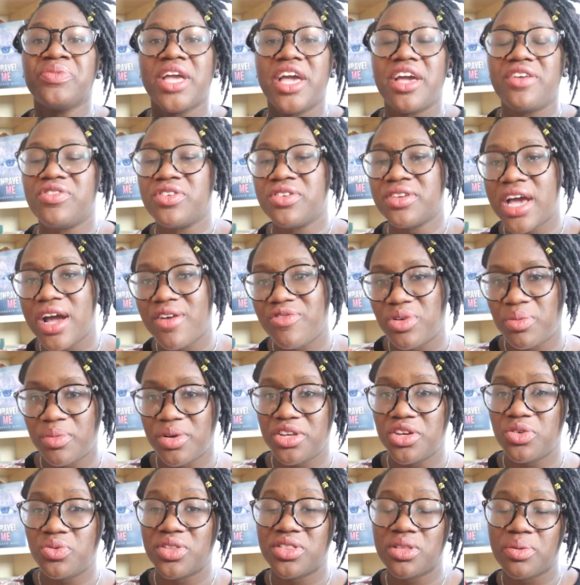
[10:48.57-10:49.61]
If you're not
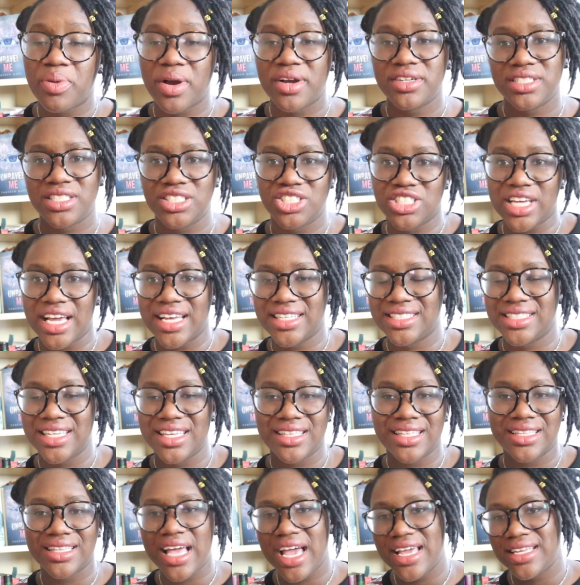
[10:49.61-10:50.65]
familiar with the Percy Jackson
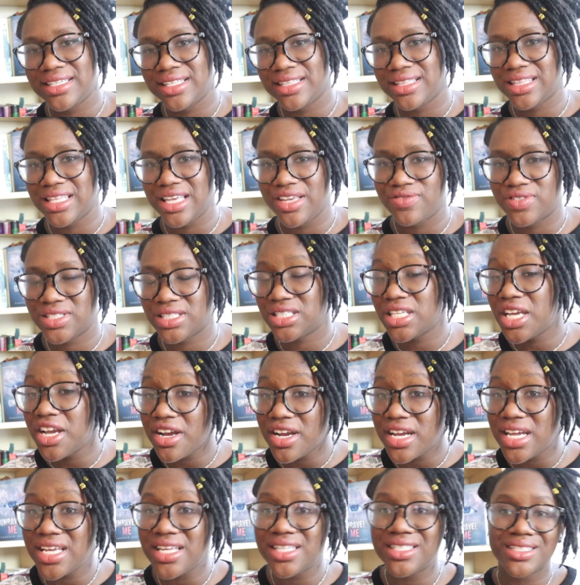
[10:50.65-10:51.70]
and the Lightning Thief
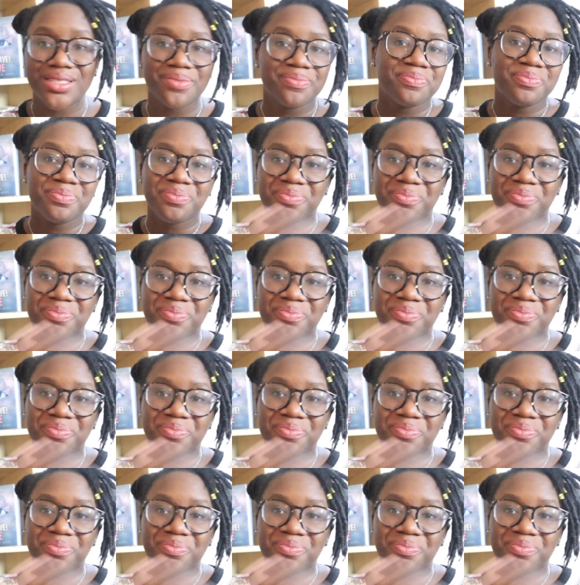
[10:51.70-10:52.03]
series,